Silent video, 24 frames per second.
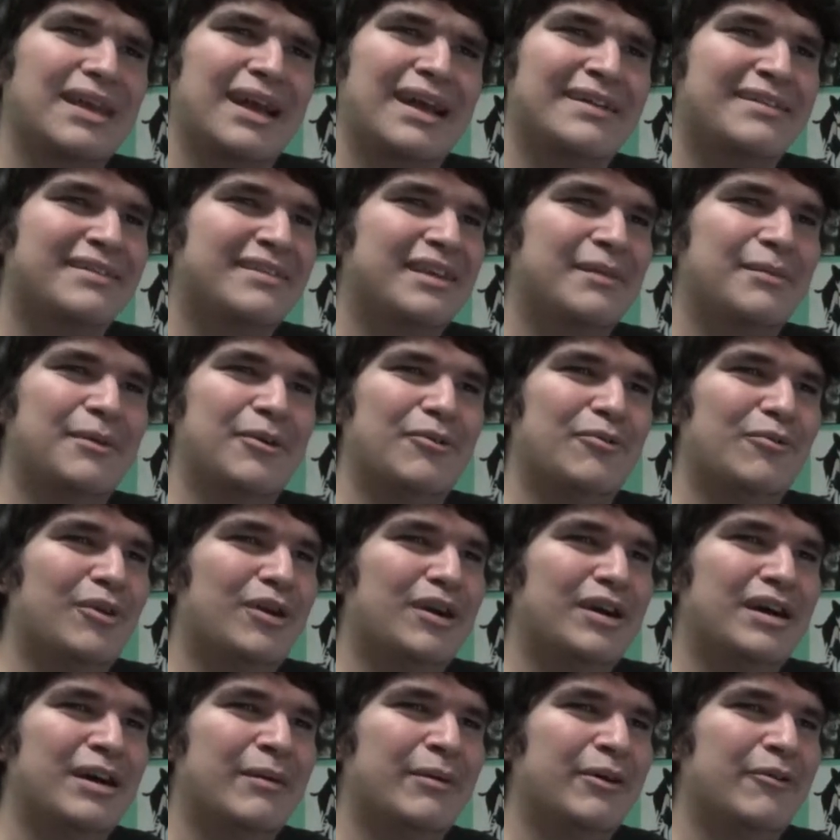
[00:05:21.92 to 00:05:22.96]
I'd say about
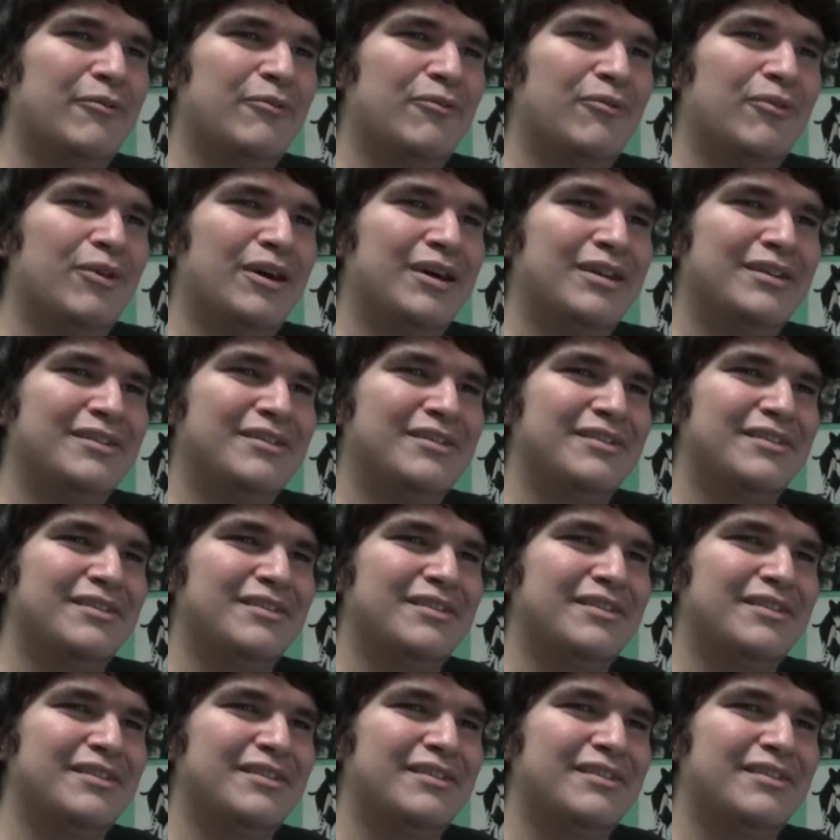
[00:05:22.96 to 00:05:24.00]
what about
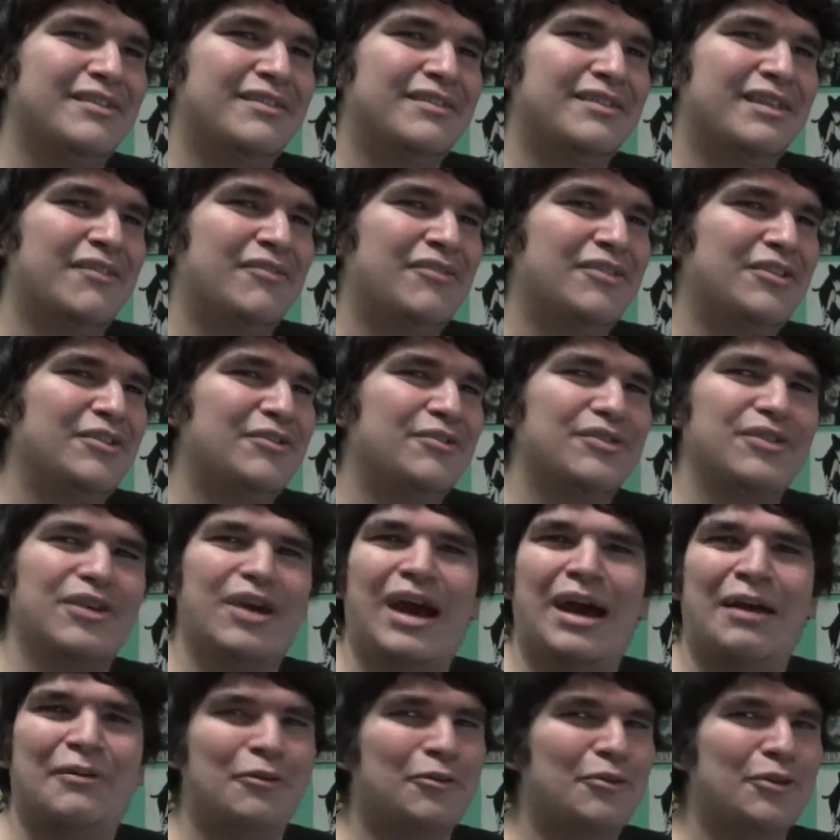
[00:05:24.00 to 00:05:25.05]
170 or so.
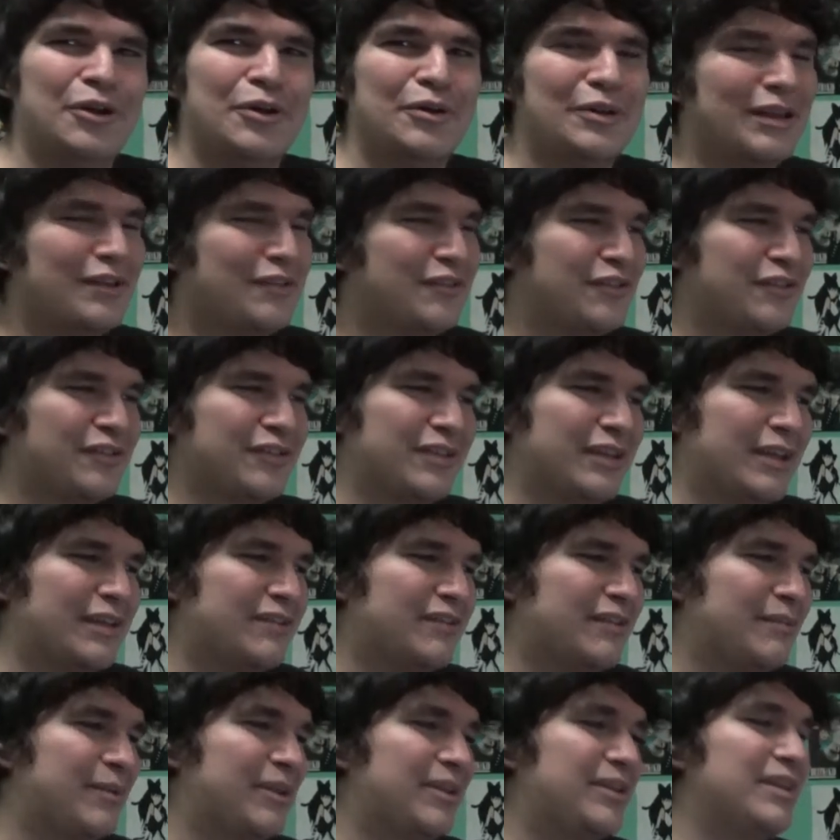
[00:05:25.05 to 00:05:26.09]
I don't know. That's just an
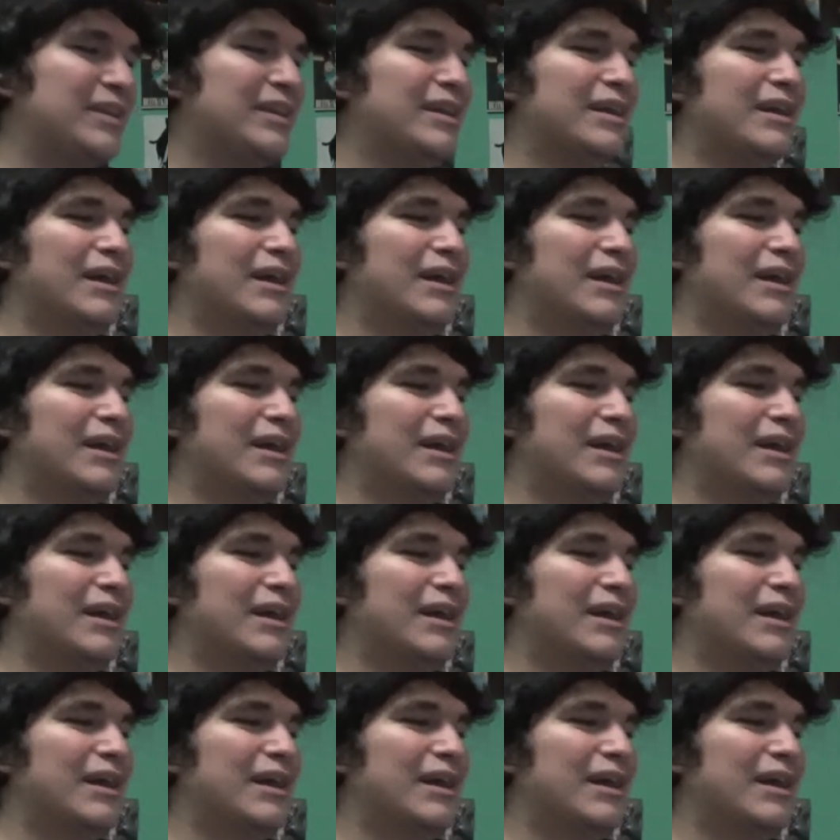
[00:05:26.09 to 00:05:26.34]
estimate.